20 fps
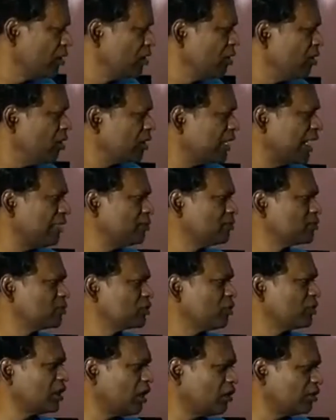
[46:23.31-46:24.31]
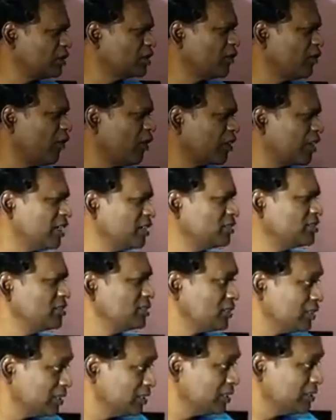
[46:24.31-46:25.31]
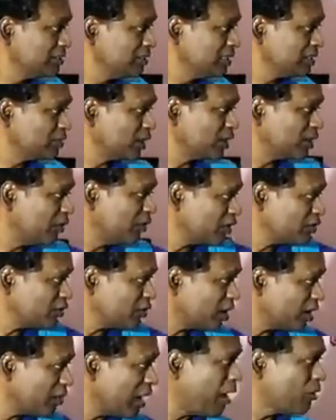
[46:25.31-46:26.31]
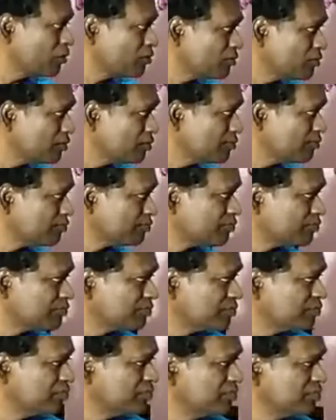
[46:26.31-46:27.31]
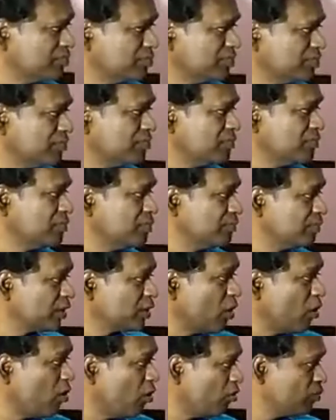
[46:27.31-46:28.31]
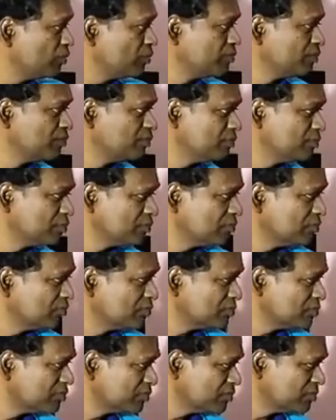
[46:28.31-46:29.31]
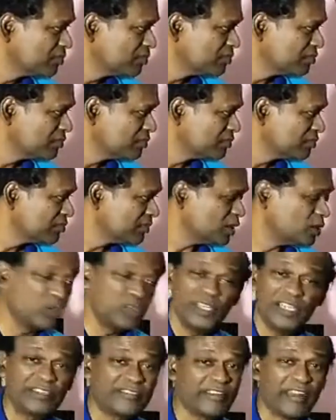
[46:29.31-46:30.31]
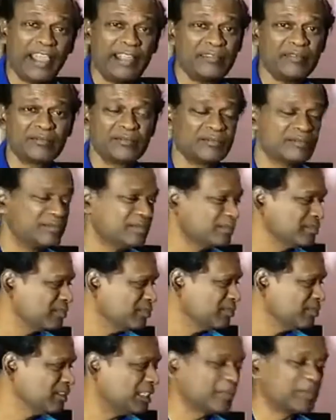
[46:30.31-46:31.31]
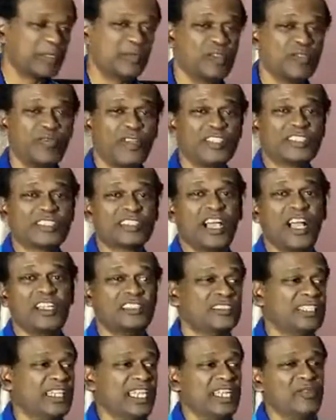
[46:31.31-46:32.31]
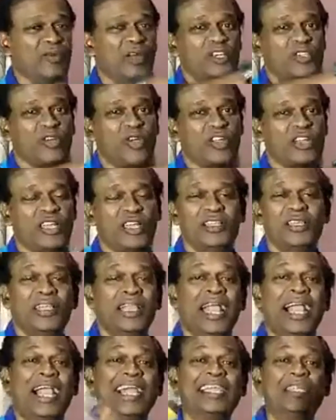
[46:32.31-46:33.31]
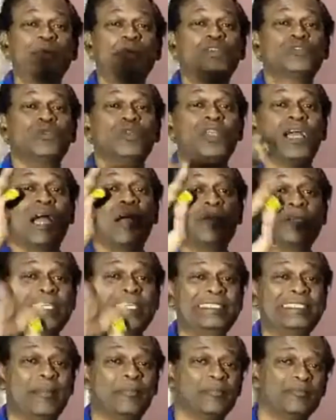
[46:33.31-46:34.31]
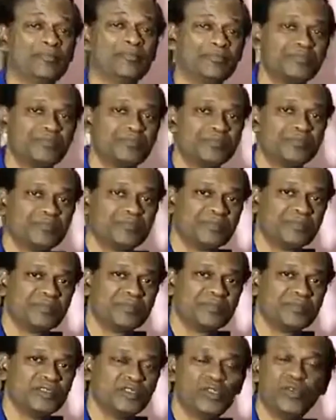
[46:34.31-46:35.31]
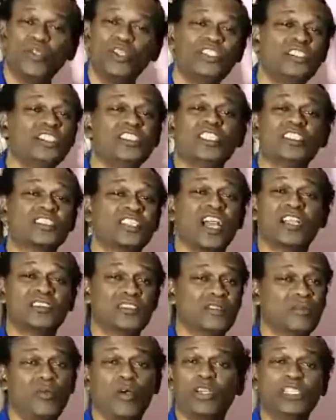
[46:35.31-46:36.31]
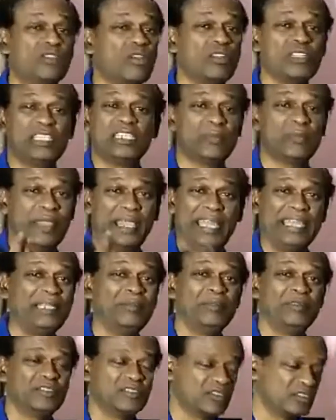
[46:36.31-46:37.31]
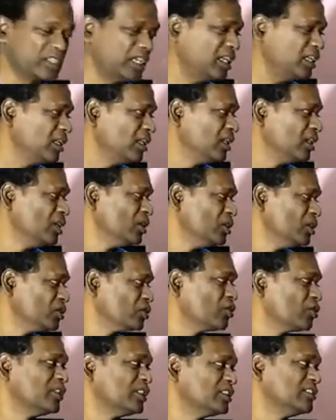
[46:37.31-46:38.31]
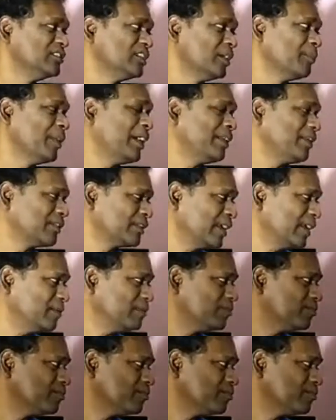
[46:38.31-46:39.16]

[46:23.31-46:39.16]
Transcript: Okay, so now with the forest, that's what the forest is all about. You go. They don't interact. Sometimes you find skulls there in one corner. Animals will eat them. You only see the skull. The body is all eaten by animals. Okay. So this is Japan. Okay.